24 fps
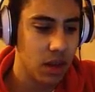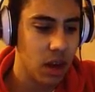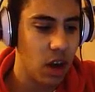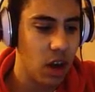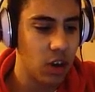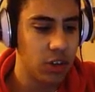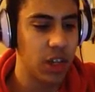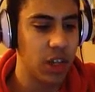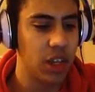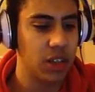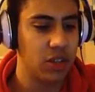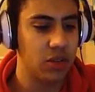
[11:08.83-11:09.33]

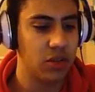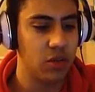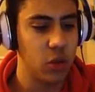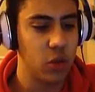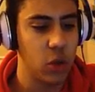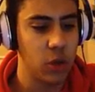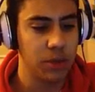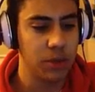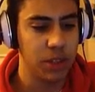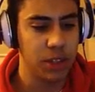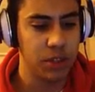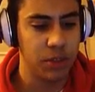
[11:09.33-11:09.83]
Our access to
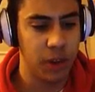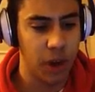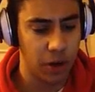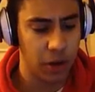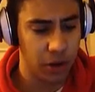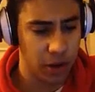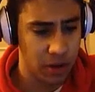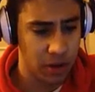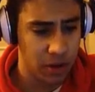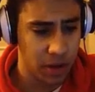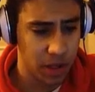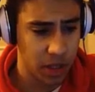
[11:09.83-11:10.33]
rooms is
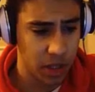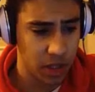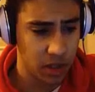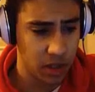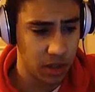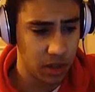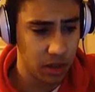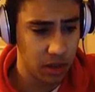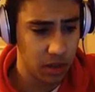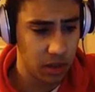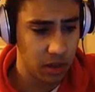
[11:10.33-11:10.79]
very limited